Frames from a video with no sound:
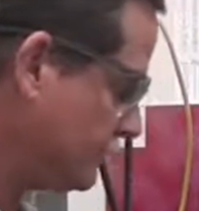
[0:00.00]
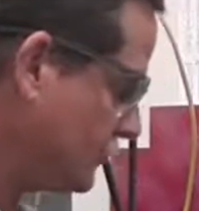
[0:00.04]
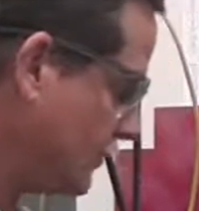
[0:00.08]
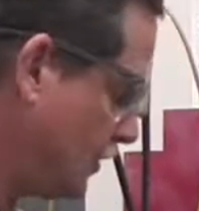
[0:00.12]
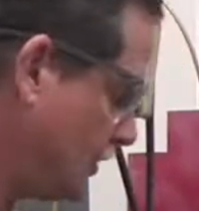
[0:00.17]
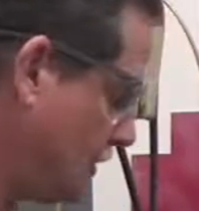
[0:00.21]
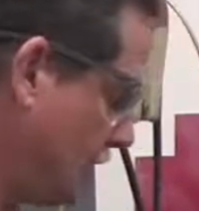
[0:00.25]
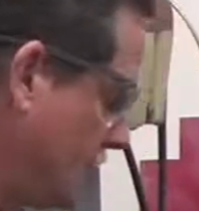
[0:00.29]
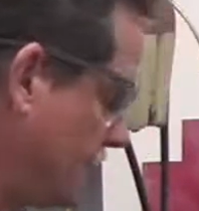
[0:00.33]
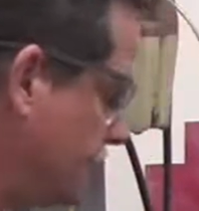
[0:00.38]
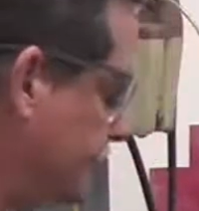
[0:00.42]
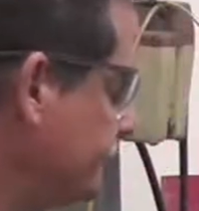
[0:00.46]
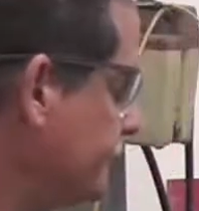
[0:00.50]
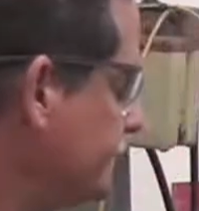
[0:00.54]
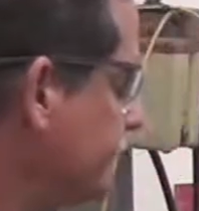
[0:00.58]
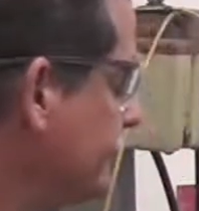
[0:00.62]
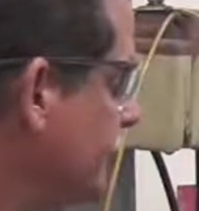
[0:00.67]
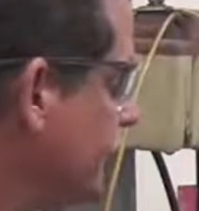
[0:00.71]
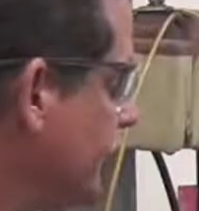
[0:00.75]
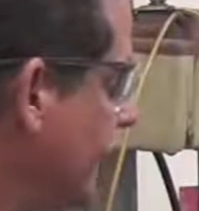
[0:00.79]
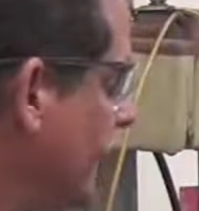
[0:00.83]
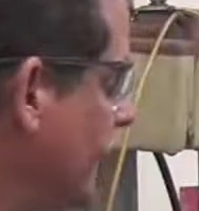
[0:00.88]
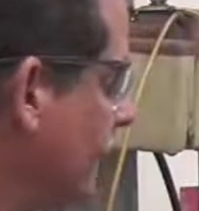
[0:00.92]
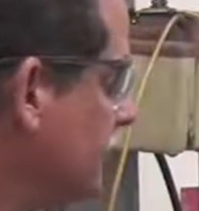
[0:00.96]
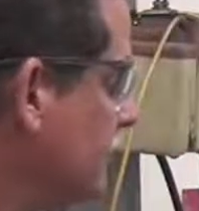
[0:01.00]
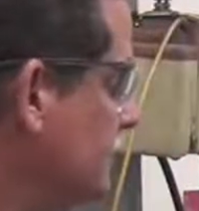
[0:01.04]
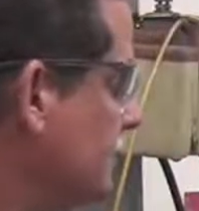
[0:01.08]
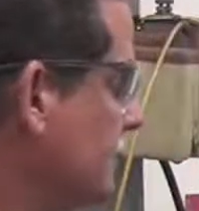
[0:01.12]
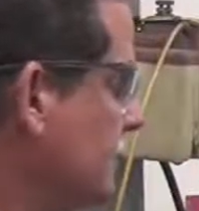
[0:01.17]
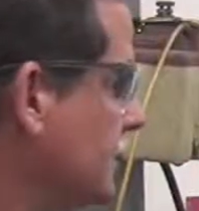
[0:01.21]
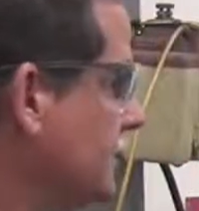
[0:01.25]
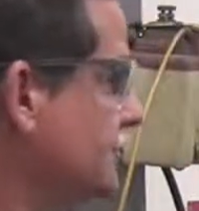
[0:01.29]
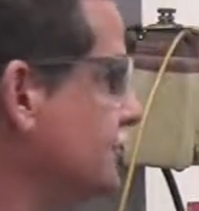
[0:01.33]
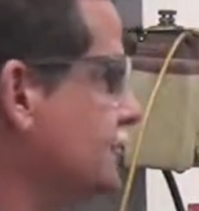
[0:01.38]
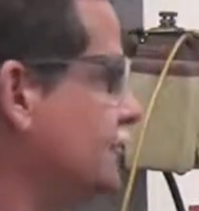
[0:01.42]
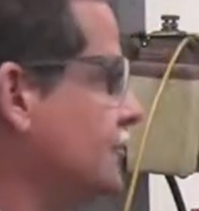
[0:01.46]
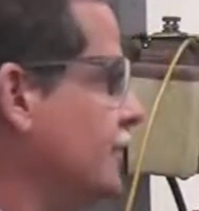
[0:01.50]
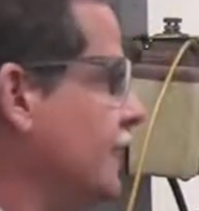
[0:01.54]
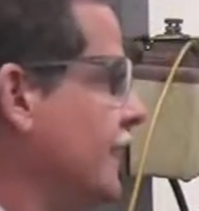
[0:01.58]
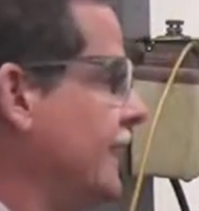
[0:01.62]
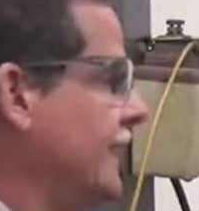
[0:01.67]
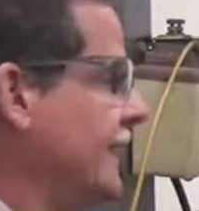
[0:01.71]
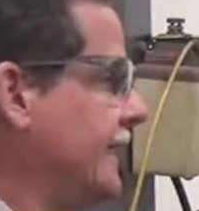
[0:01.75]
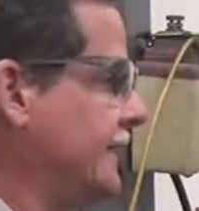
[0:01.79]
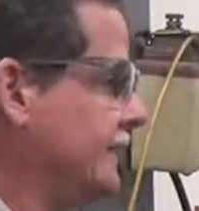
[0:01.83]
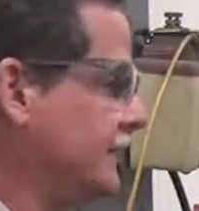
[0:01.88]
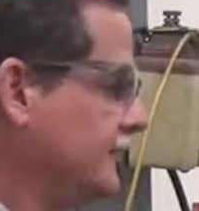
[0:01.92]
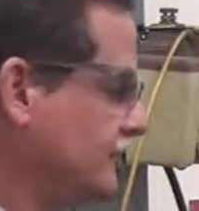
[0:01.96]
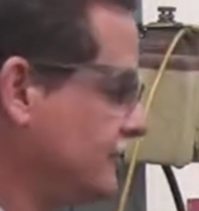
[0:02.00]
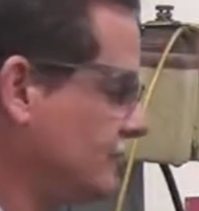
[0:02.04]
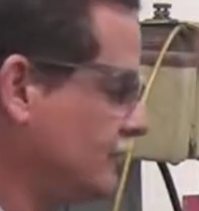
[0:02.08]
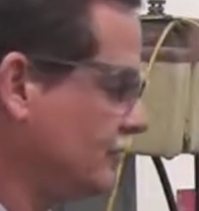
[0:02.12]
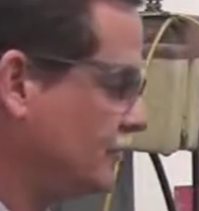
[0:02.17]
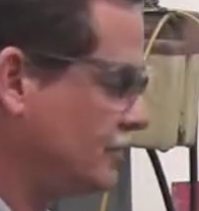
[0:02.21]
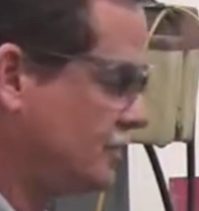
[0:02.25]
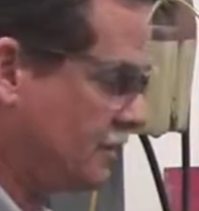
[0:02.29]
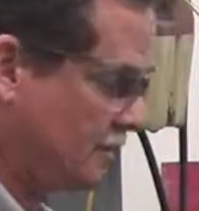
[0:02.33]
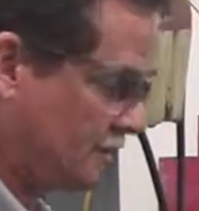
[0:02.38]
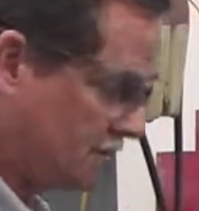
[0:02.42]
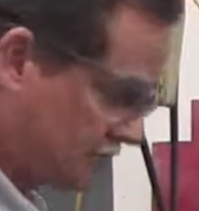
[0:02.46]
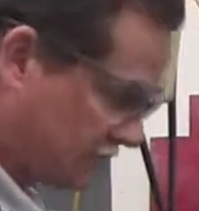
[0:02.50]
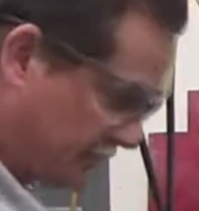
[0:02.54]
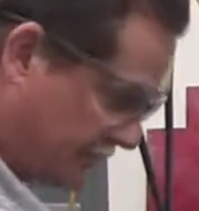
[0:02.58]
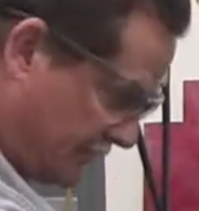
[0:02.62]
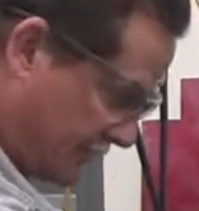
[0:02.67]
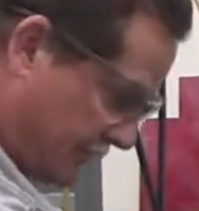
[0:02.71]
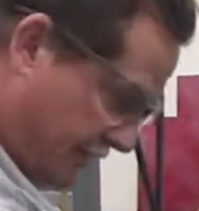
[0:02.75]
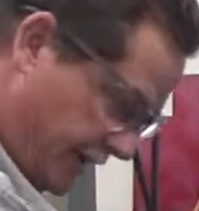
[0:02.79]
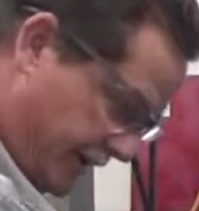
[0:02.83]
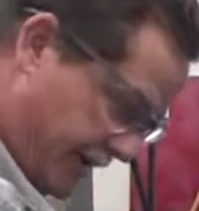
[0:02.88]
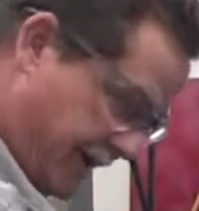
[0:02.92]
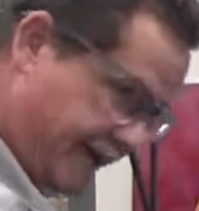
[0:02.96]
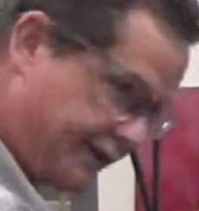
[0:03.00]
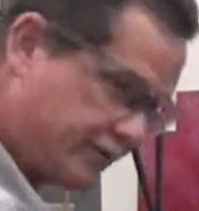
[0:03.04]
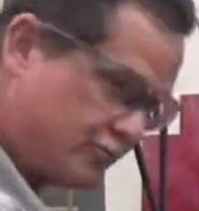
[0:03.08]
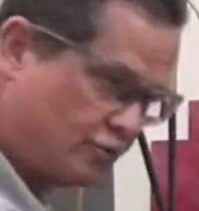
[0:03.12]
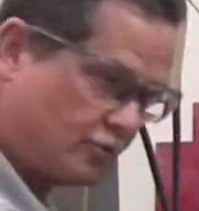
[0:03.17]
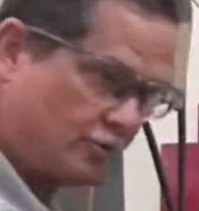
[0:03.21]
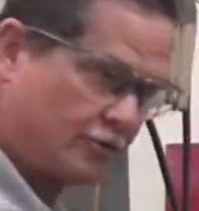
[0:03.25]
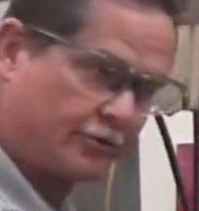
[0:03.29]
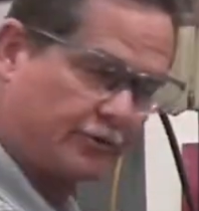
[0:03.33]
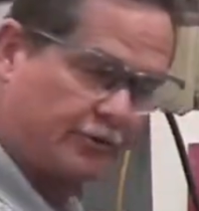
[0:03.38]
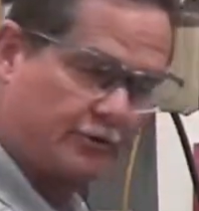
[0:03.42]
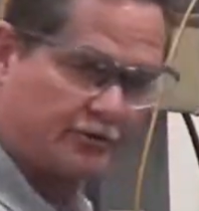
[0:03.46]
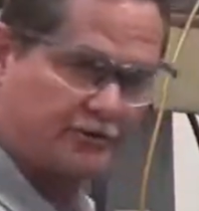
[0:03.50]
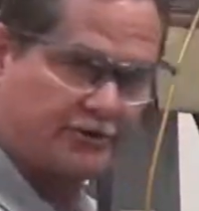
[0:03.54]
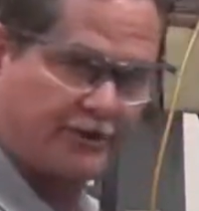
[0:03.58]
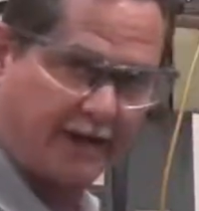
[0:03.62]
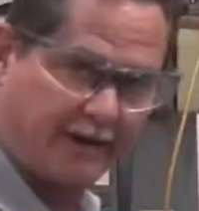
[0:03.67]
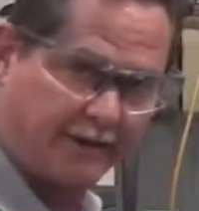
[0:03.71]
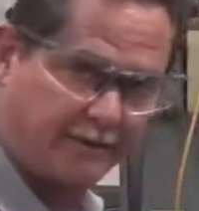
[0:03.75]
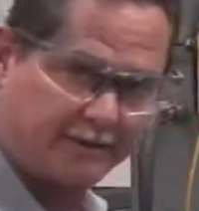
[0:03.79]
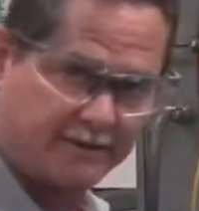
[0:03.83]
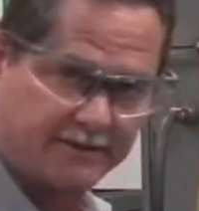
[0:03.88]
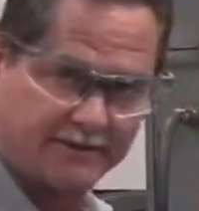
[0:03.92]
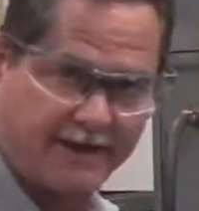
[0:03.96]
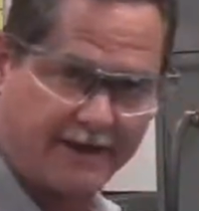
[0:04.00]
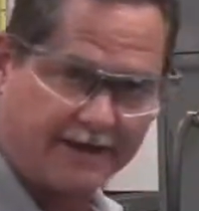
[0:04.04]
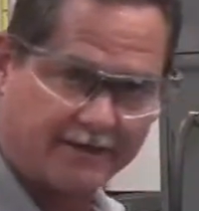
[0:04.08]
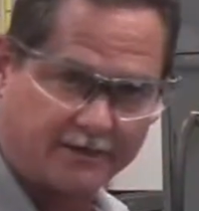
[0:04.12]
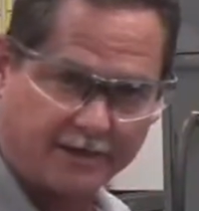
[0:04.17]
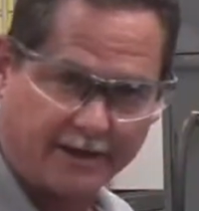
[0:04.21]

all right. Now let's do the X. In the X, we're going to do the same exact